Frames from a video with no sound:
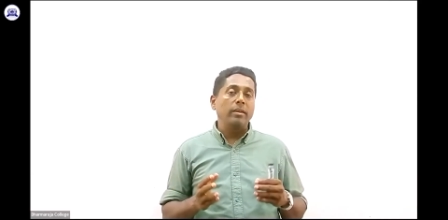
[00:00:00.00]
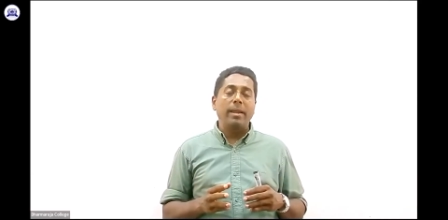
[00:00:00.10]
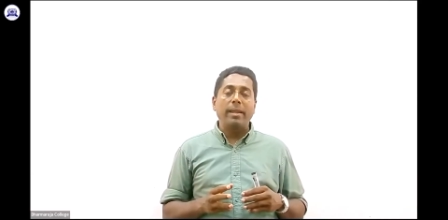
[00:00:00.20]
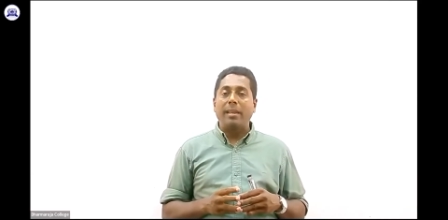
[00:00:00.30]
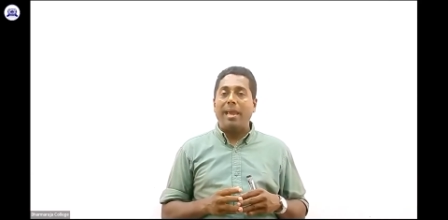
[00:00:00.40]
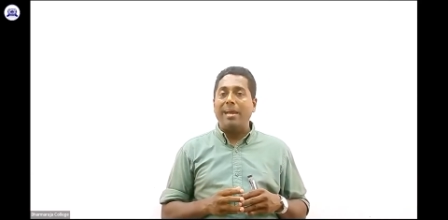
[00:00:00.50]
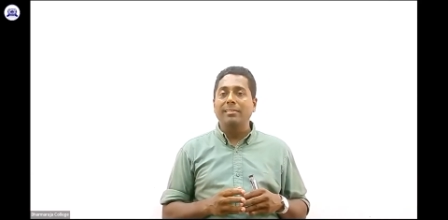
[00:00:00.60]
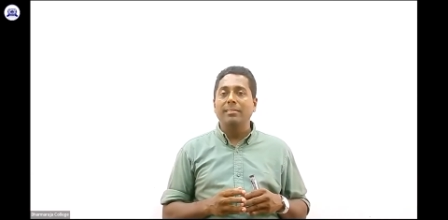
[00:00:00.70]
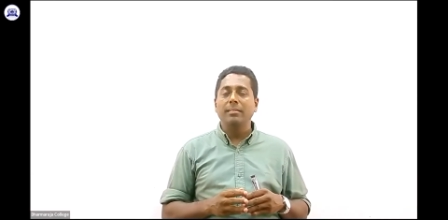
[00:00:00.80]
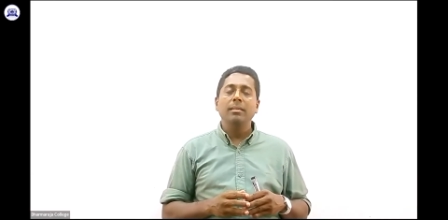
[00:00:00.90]
my
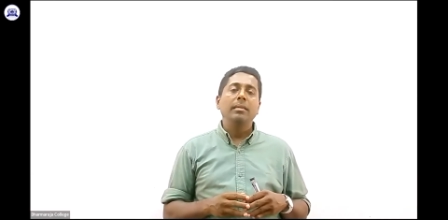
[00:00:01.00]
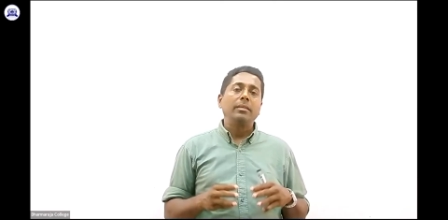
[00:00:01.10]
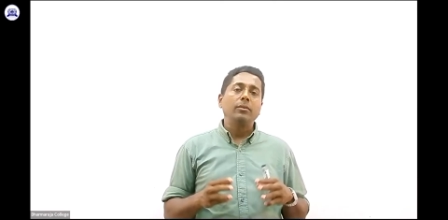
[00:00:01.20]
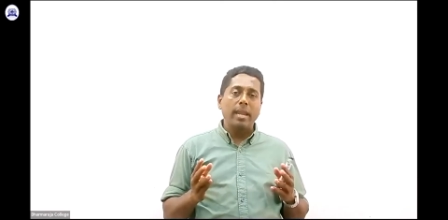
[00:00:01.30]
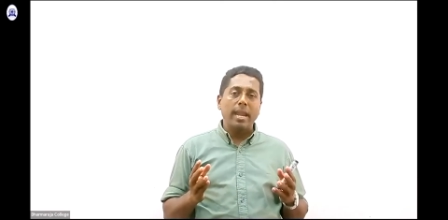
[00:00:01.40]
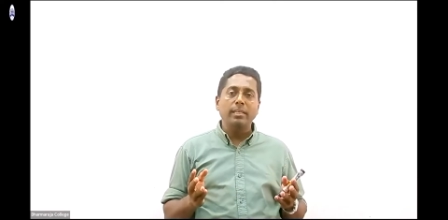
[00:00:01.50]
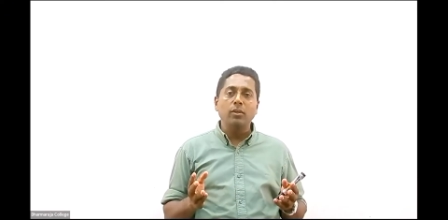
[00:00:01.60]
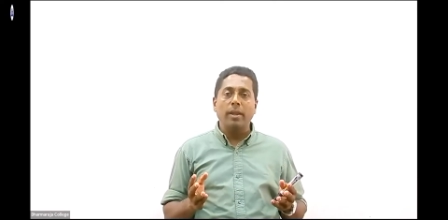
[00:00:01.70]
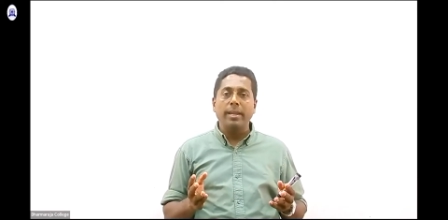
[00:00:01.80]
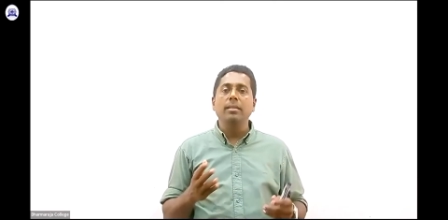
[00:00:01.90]
class, you can
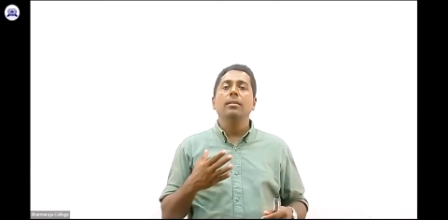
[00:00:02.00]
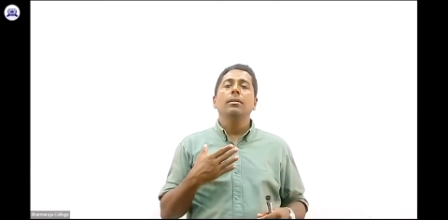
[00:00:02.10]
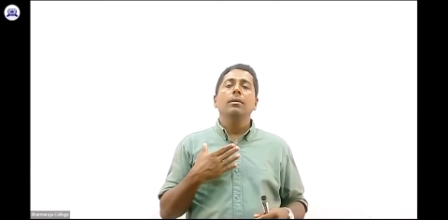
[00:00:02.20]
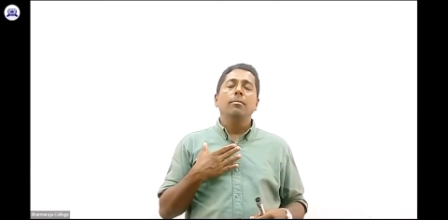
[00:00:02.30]
join.